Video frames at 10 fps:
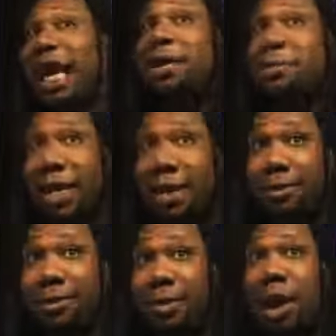Enemy,
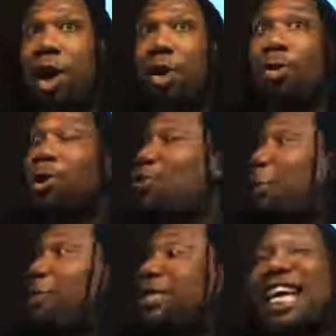who is
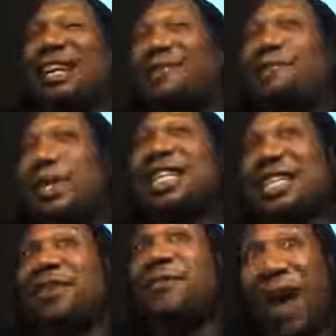representing
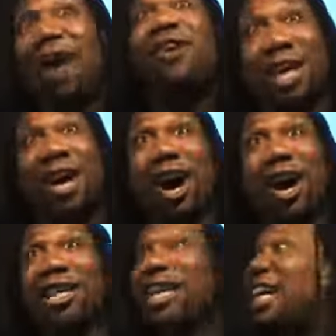Minister
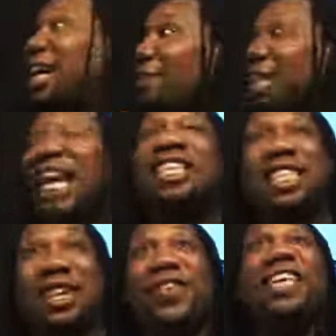Farrakhan of the
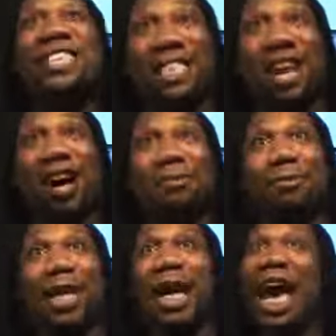Nation of Islam.
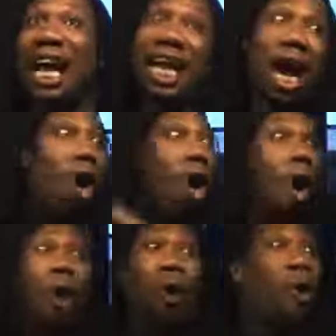And their
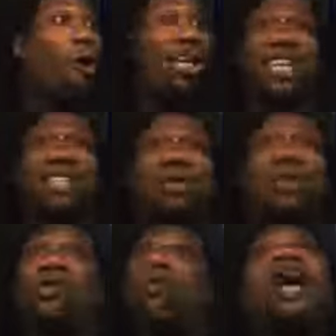whole audience
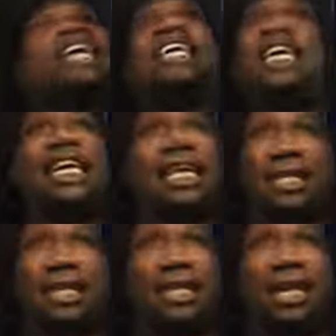was white
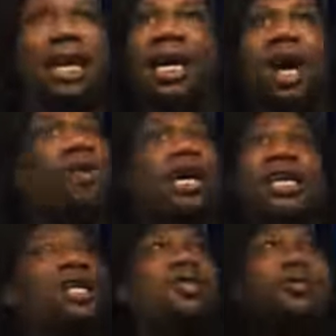kids
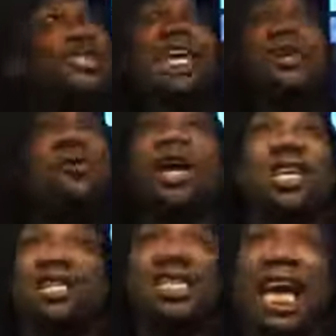going, Don't say you
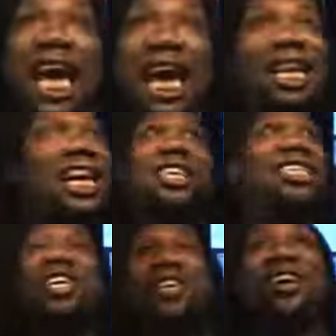understand
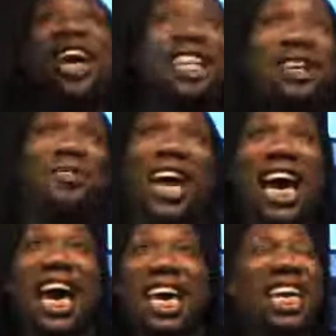until you hear the
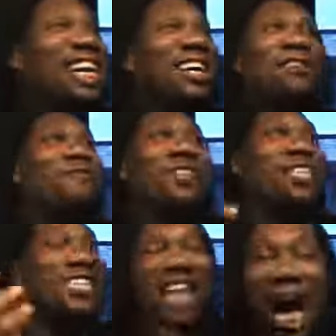man.
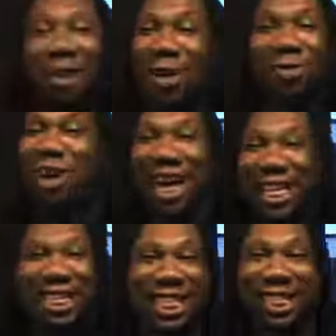
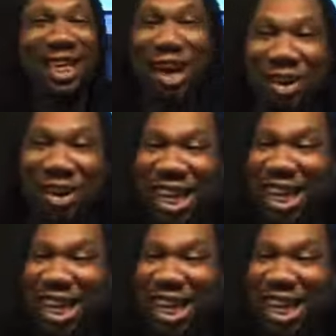911 is a joke.